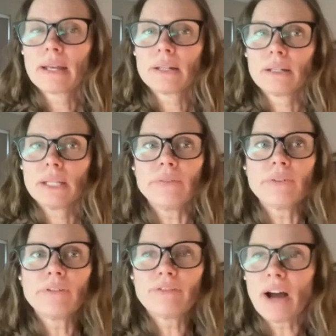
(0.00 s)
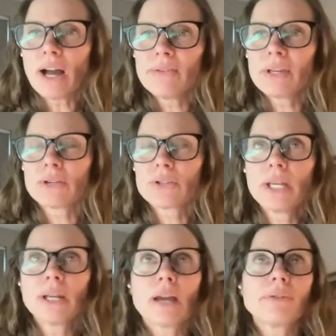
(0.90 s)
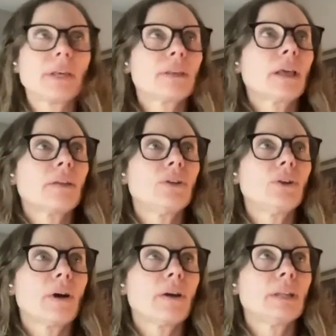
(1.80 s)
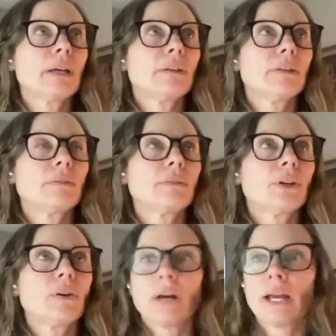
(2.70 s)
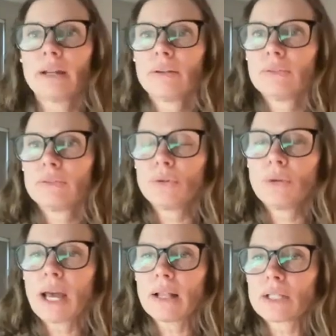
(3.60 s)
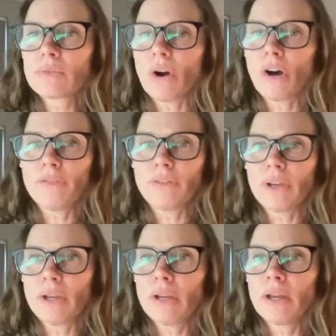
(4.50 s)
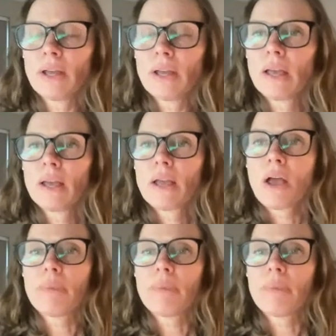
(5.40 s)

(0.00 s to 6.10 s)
And even 5 years in, I think that, I had 2 gallons of coffee,